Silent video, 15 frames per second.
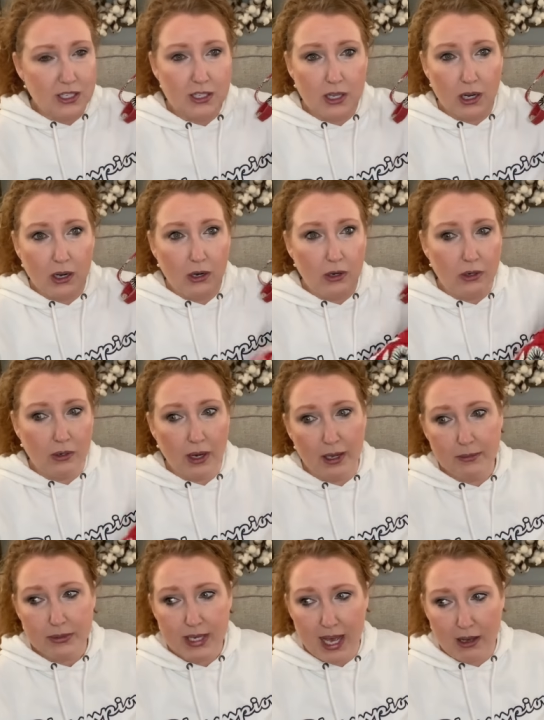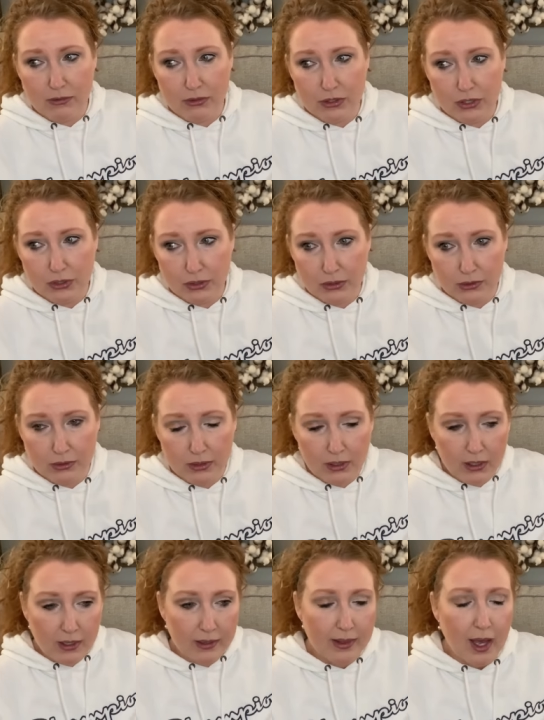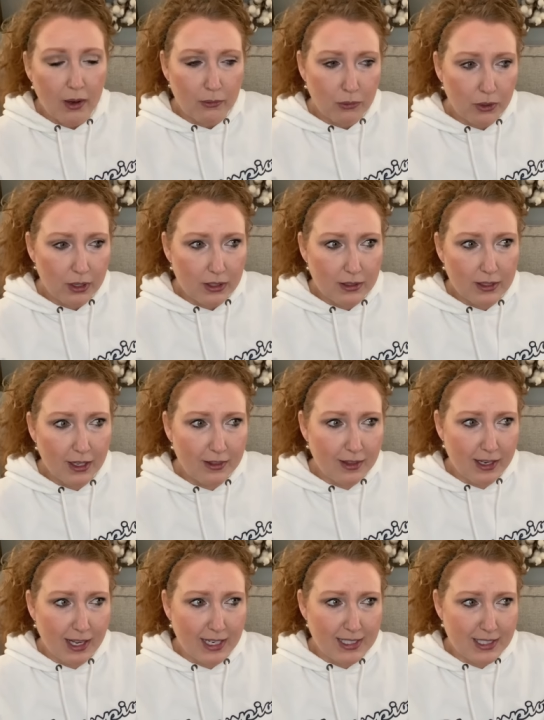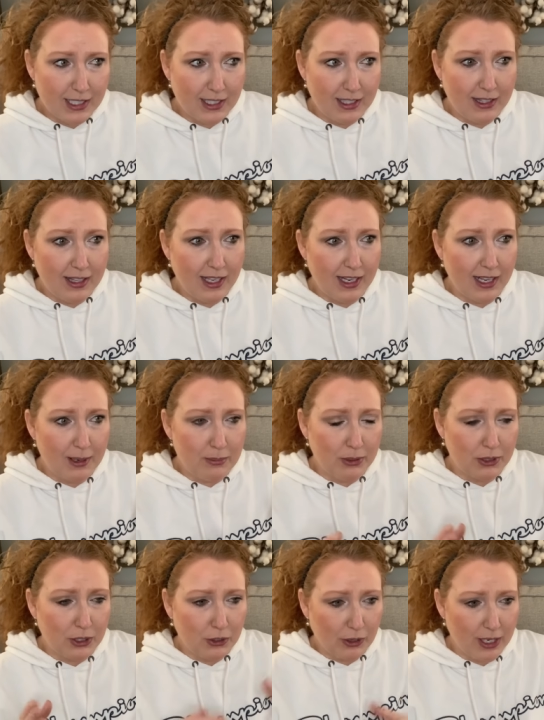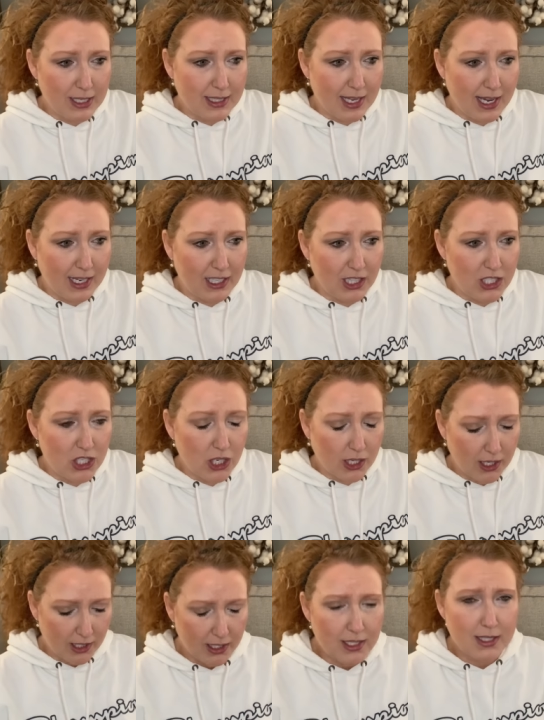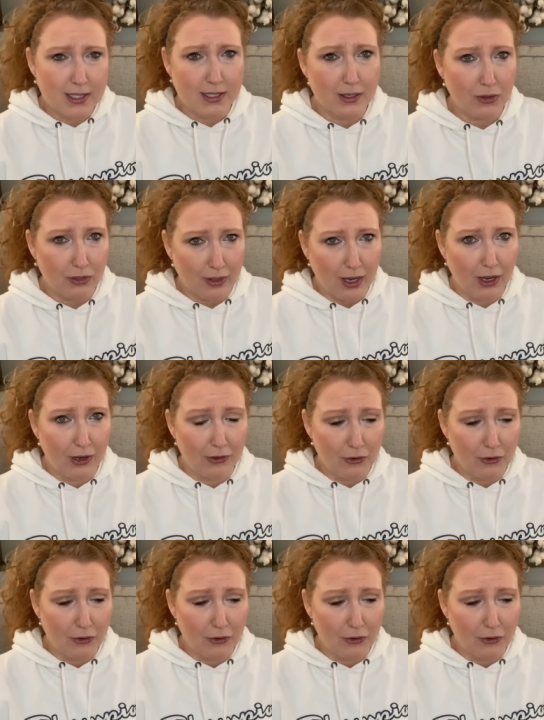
So I'm down to that one that I did that I put the grain sack and the chicken, it's still there.